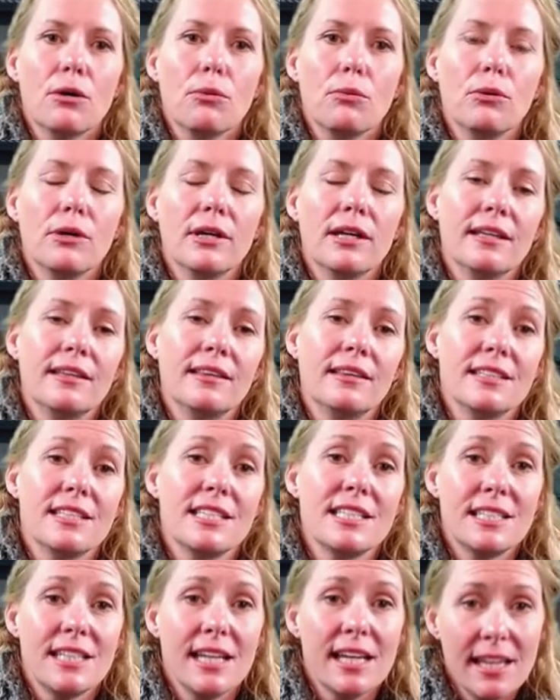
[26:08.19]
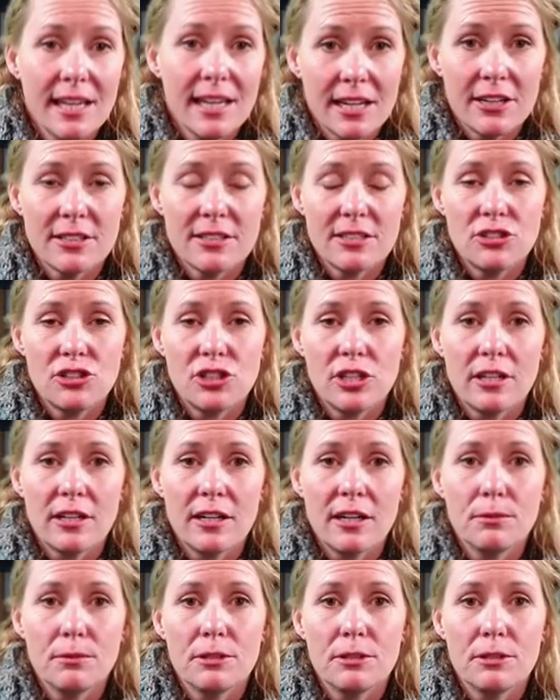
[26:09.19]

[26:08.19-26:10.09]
with the State Heritage Area,